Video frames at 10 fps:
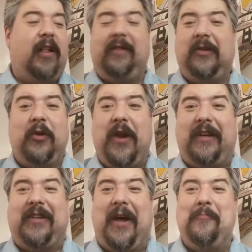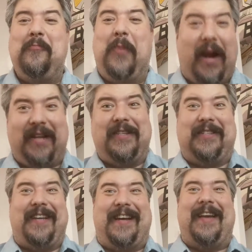I'll have to look next time, but I didn't
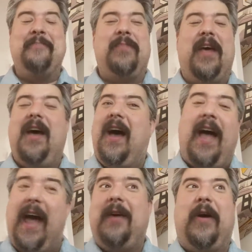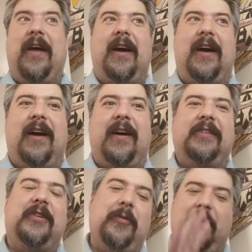see any. Anyway,
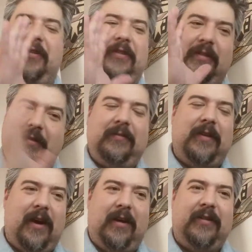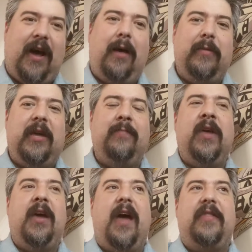so there's Tommy,
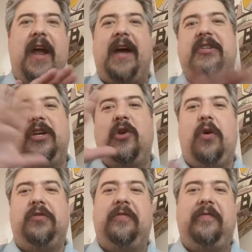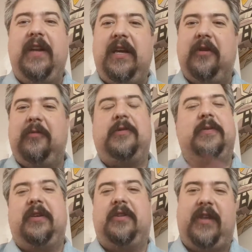and then actually Quadrophenia, which
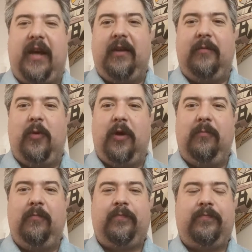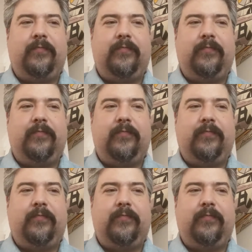was their second one.